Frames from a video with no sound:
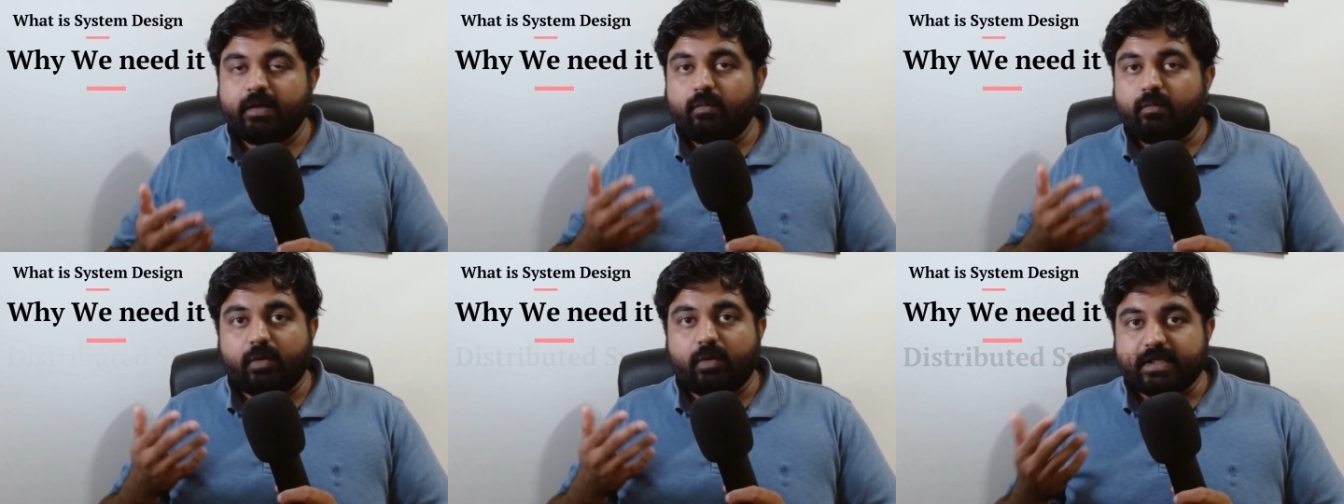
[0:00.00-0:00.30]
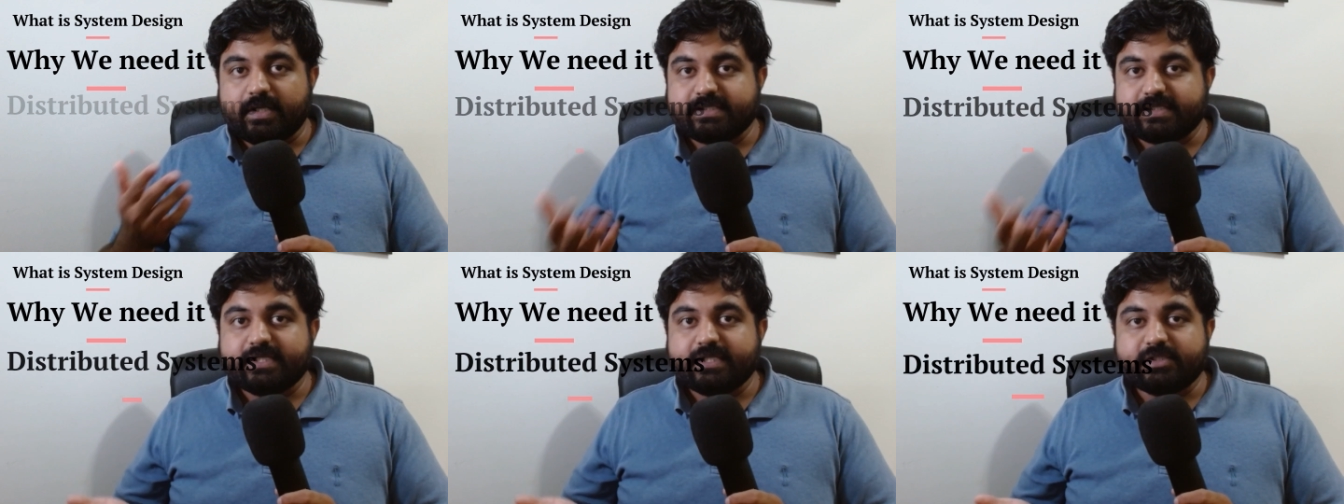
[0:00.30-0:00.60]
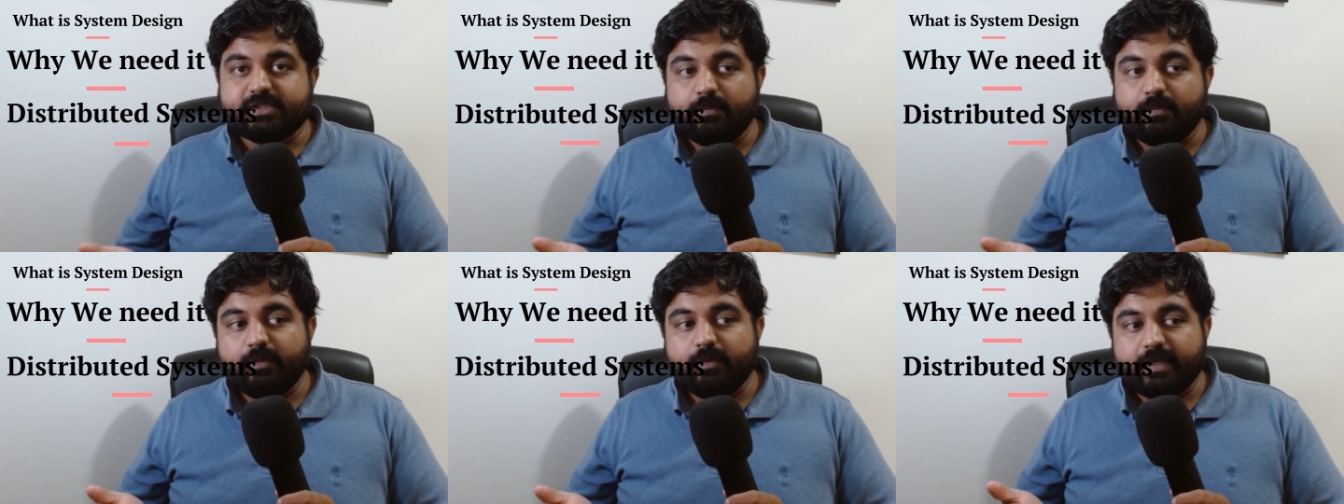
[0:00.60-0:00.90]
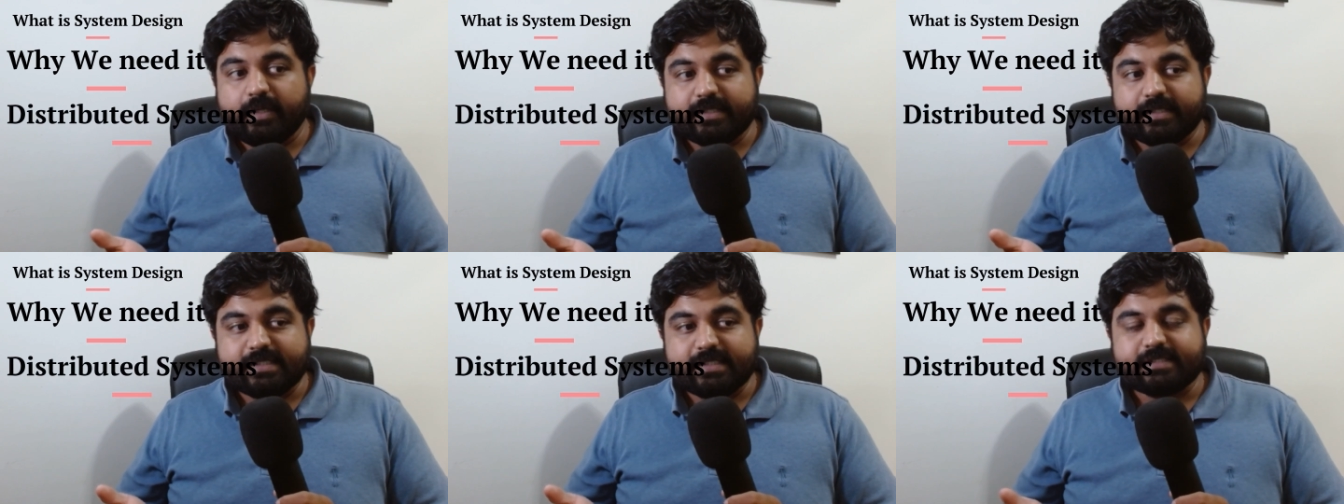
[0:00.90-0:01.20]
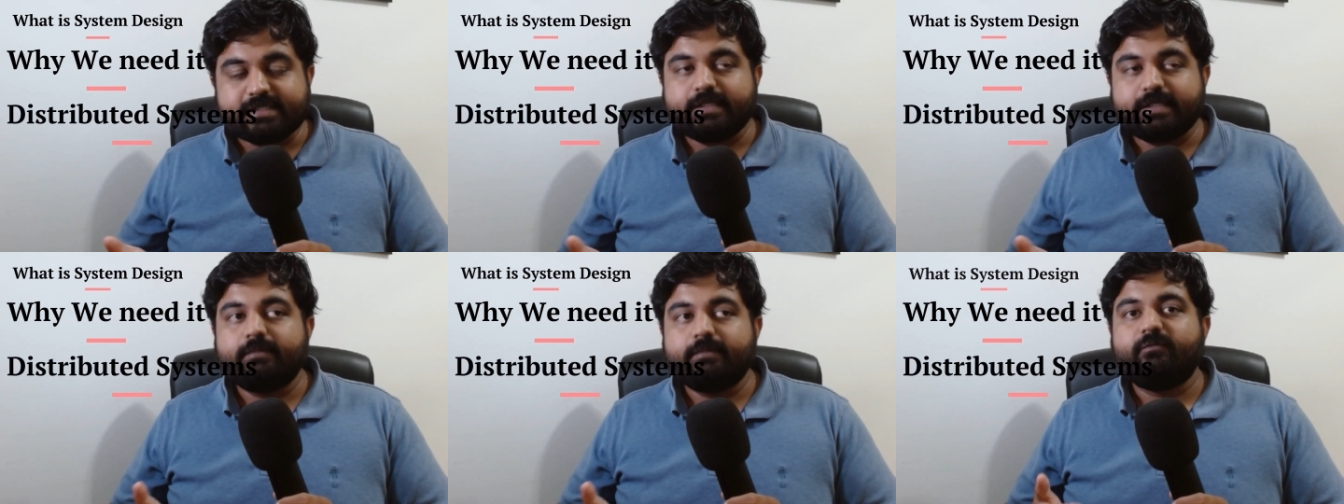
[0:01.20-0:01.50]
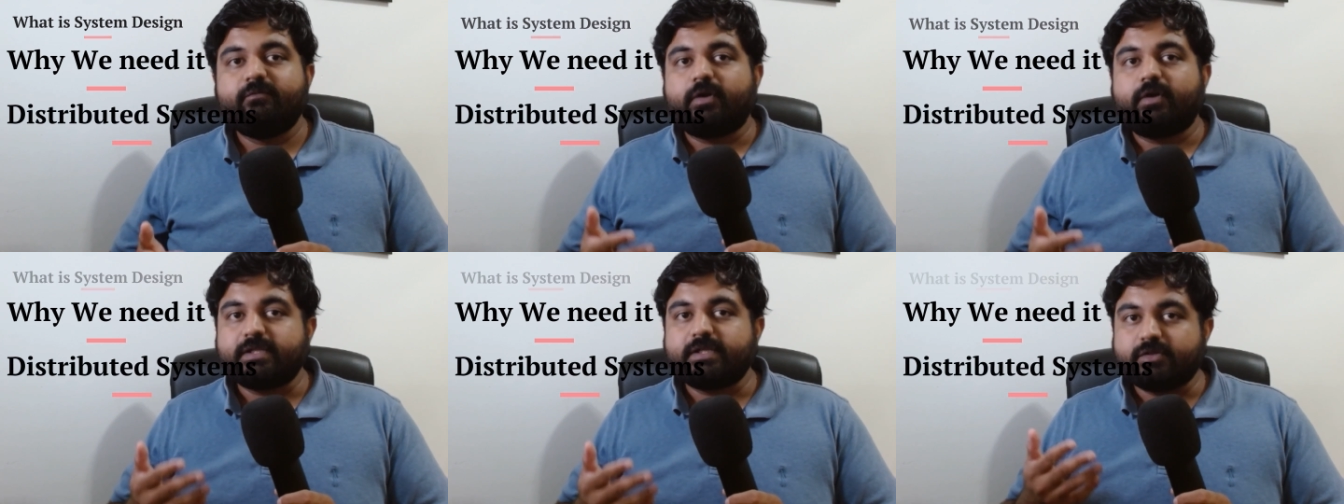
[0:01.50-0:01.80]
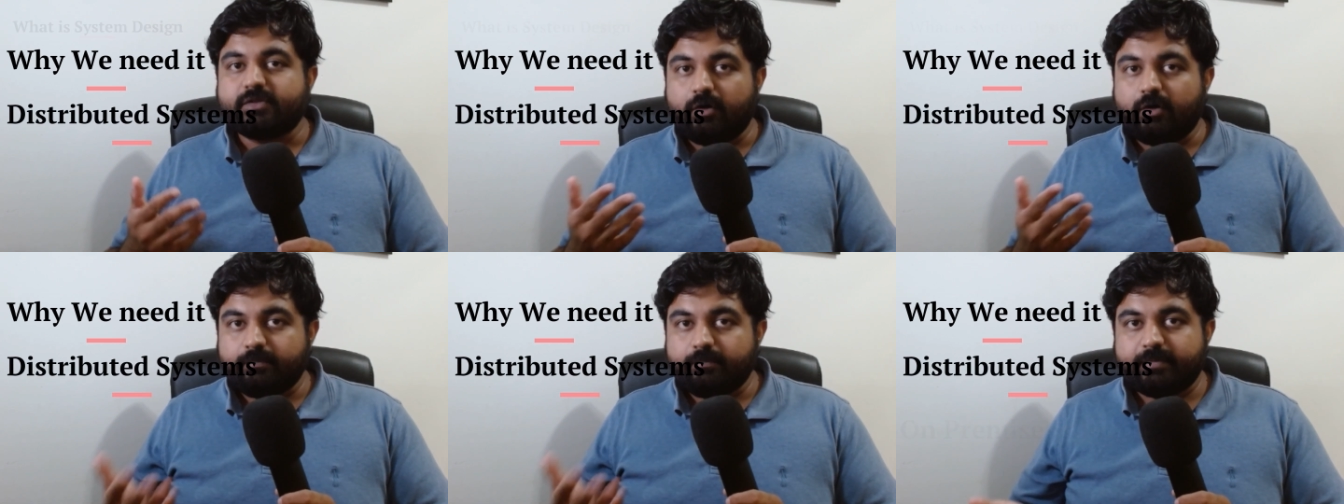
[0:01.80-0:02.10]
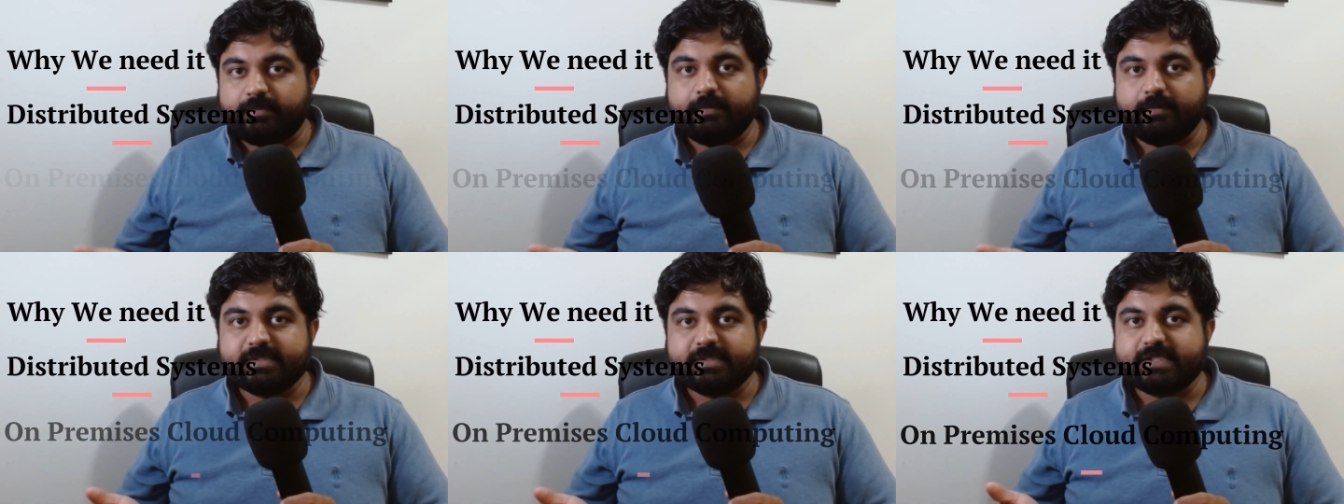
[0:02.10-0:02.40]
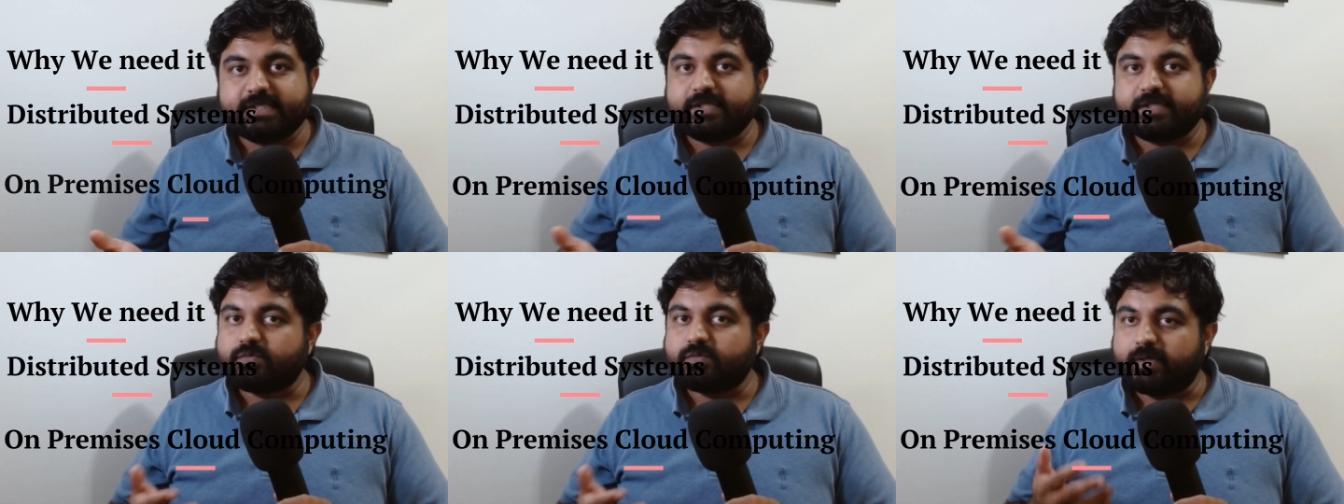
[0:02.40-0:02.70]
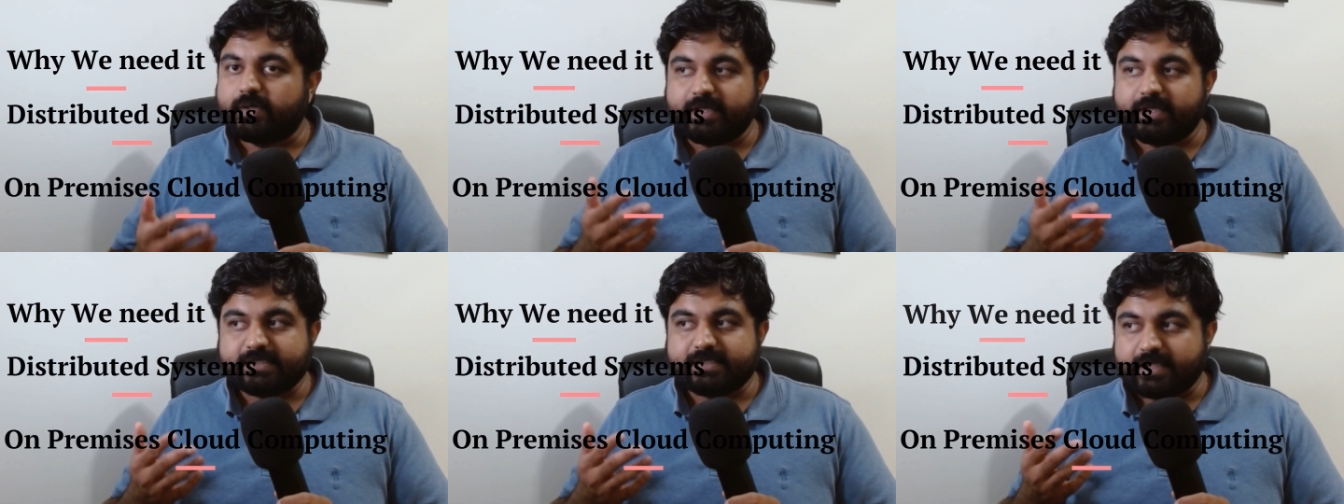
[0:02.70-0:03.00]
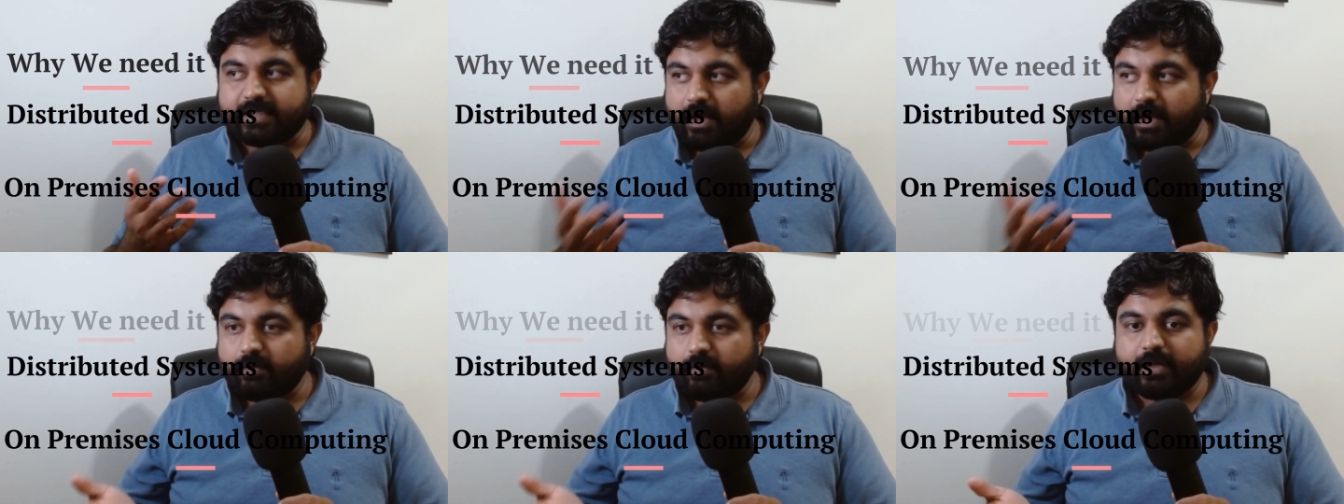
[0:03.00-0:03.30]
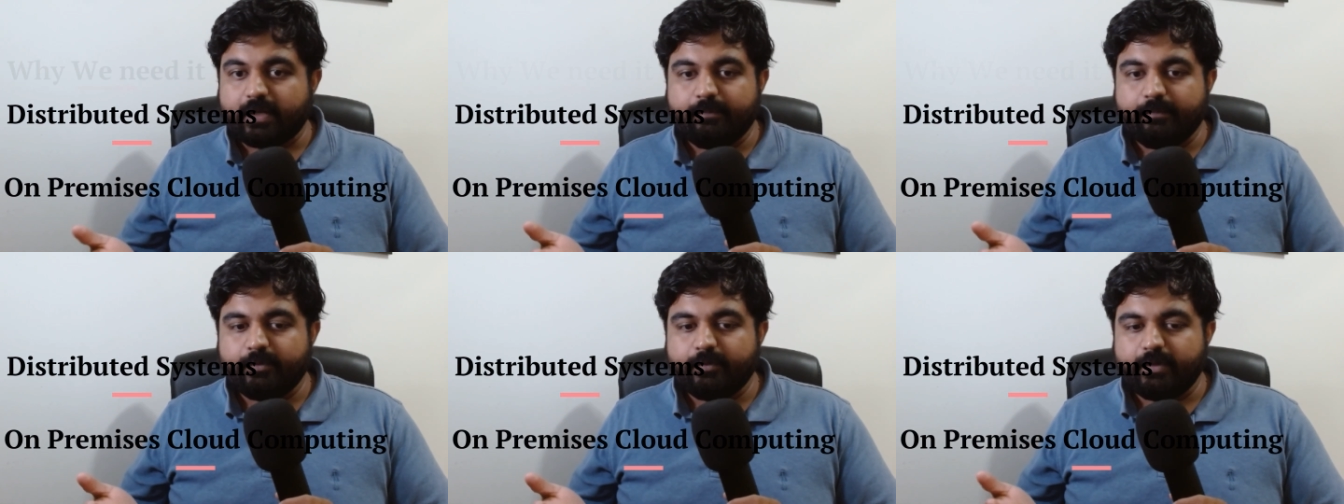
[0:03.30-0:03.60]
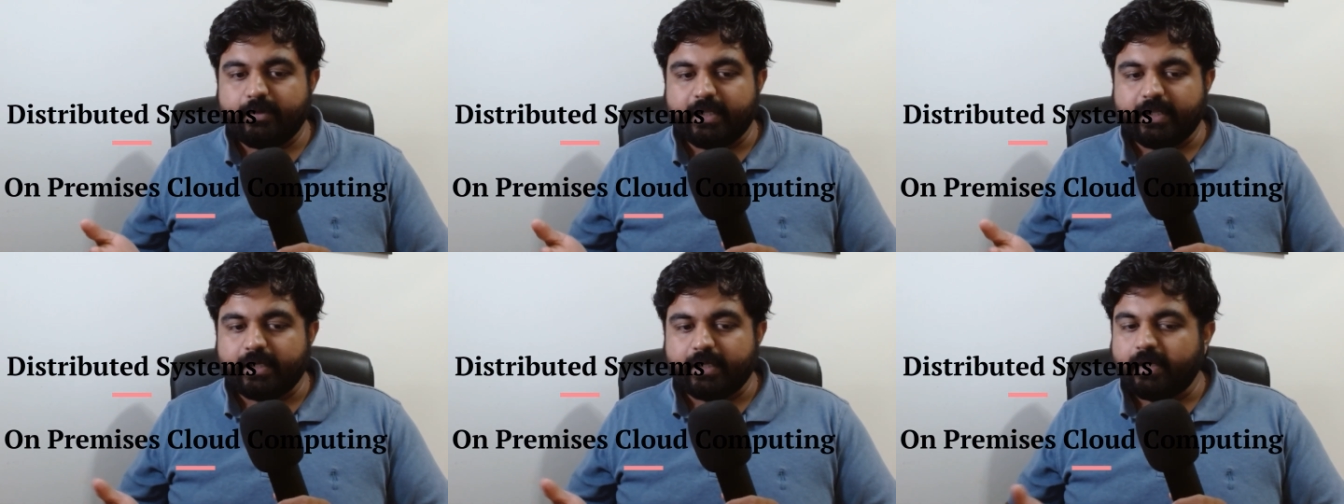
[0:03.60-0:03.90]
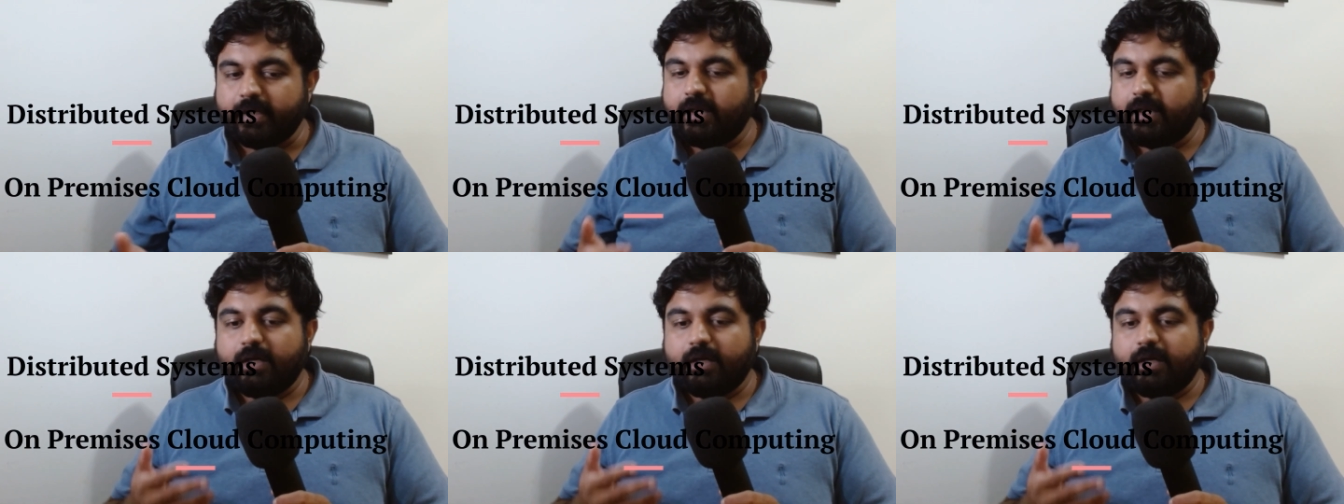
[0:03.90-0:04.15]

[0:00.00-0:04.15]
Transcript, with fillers: what is distributed system, what is on-premises, what is cloud computing,